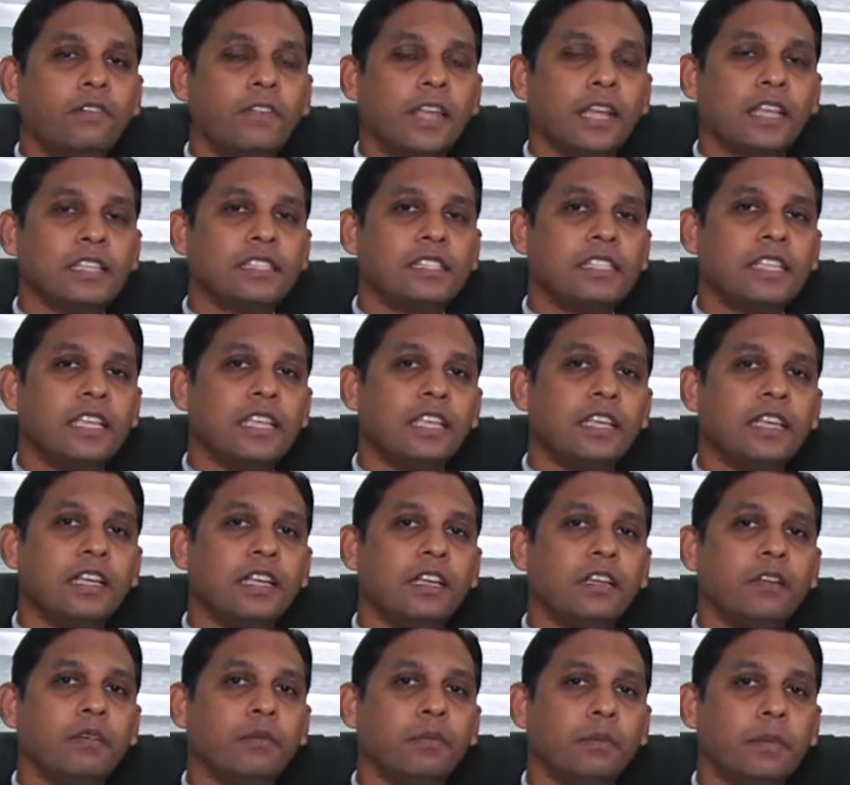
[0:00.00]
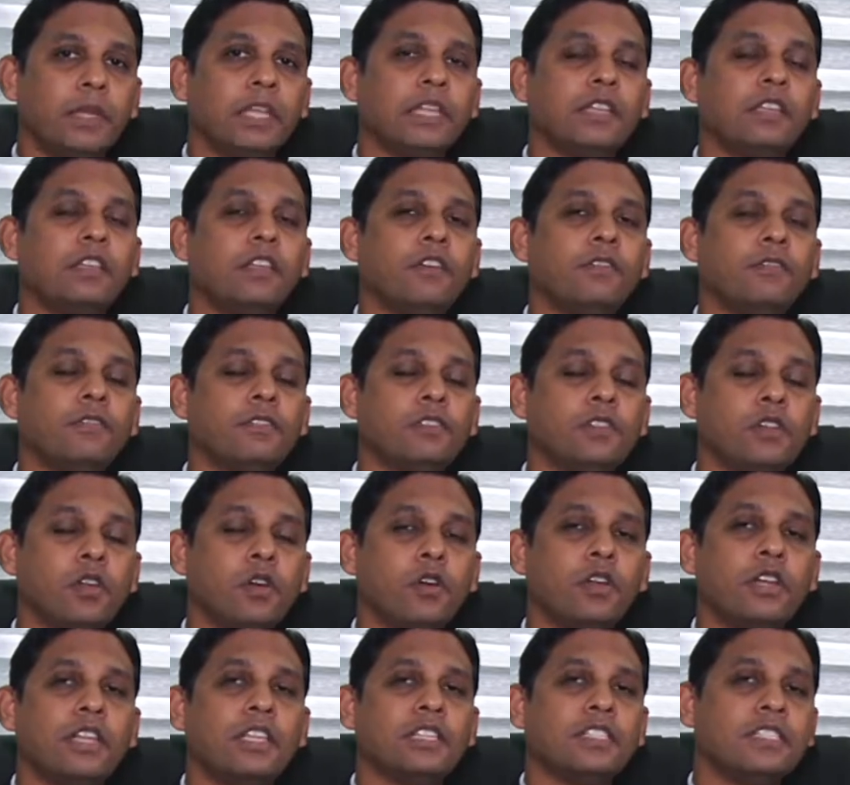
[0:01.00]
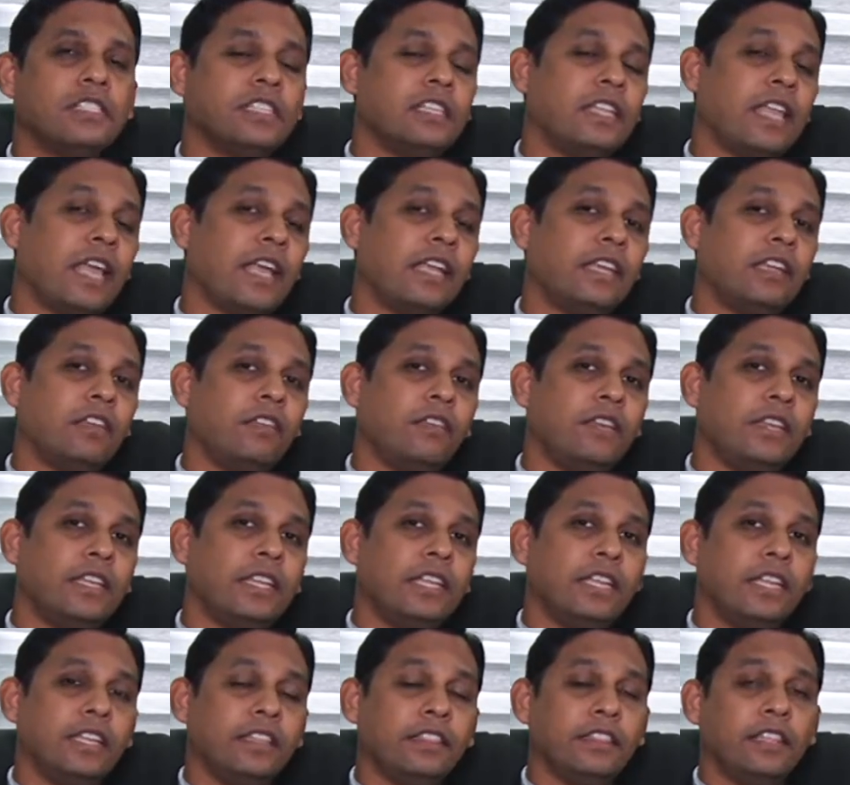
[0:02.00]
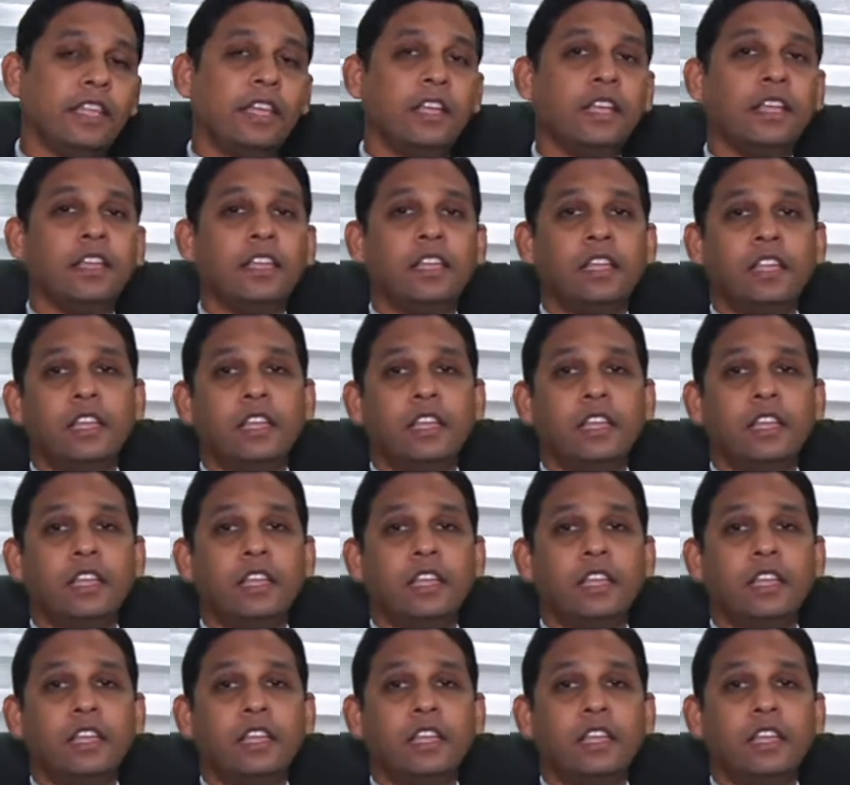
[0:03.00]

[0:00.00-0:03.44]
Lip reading: We are seeing a bit of slowness in activity in the